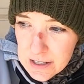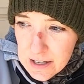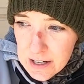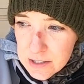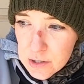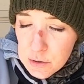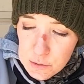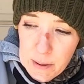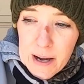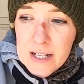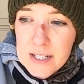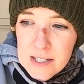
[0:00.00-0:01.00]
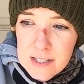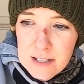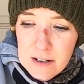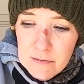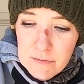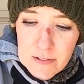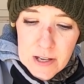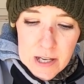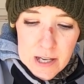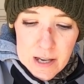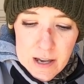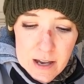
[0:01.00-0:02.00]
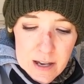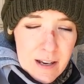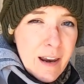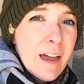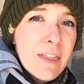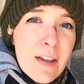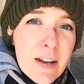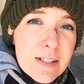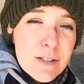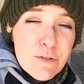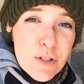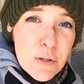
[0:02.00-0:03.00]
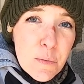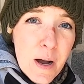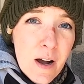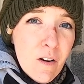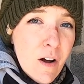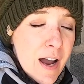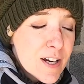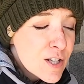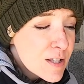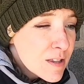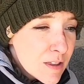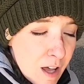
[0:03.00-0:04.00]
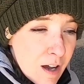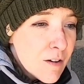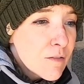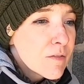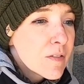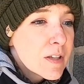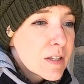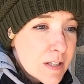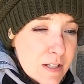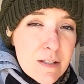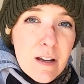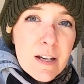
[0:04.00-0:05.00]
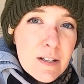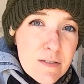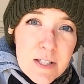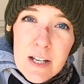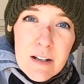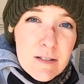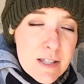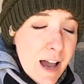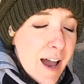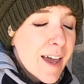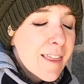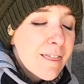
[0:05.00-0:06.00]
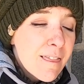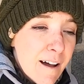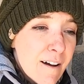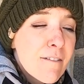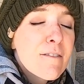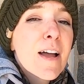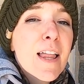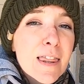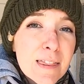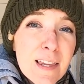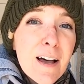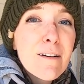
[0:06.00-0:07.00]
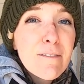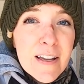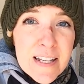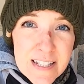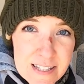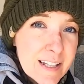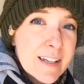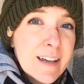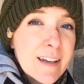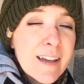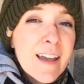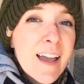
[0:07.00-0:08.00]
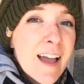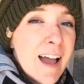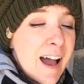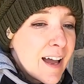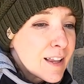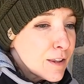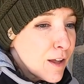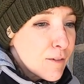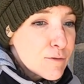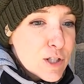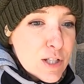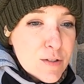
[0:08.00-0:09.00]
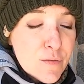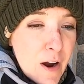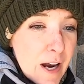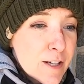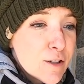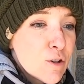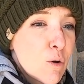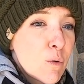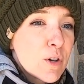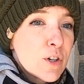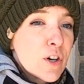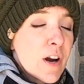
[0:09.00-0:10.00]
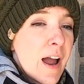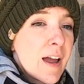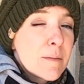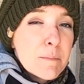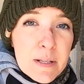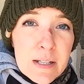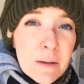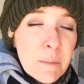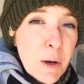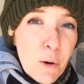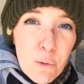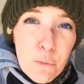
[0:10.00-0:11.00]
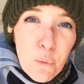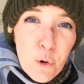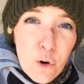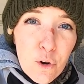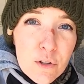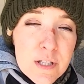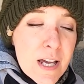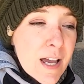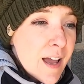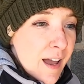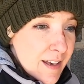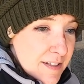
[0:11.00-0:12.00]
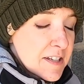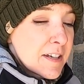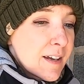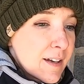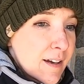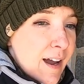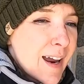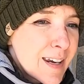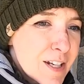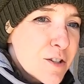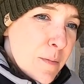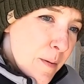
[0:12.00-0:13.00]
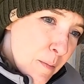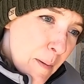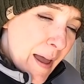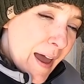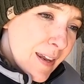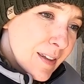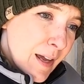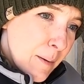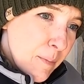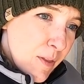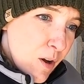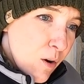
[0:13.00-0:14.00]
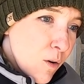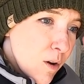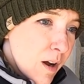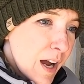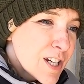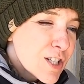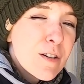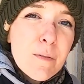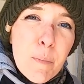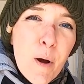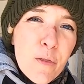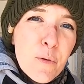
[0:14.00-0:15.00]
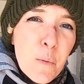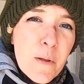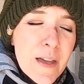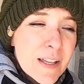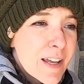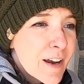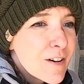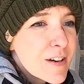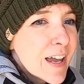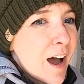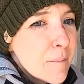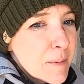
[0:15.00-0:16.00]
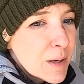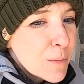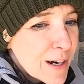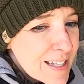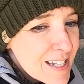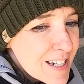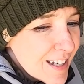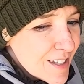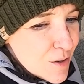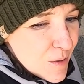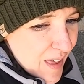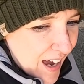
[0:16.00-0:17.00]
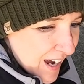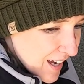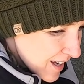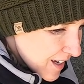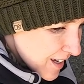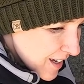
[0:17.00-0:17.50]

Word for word: I got two bags of stuff and I think I did really well. I just love these kind of sales. I love love digging. I love just finding a corner and being in my own world and digging. I need to remember my headlamp though. I should have bought the one that Larry got me. Why didn't I do that?